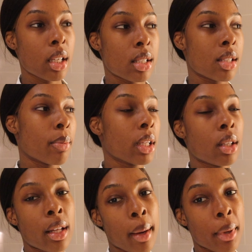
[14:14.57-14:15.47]
because
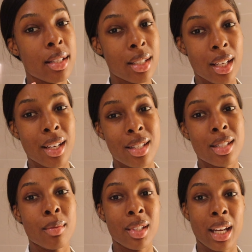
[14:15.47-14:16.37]
depending like my skin is
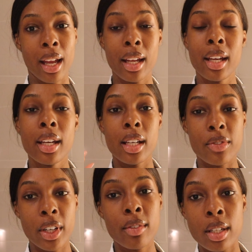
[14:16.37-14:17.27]
something that is
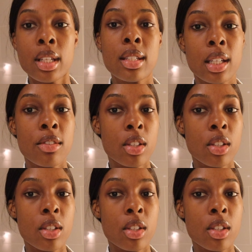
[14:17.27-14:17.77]
very very sensitive,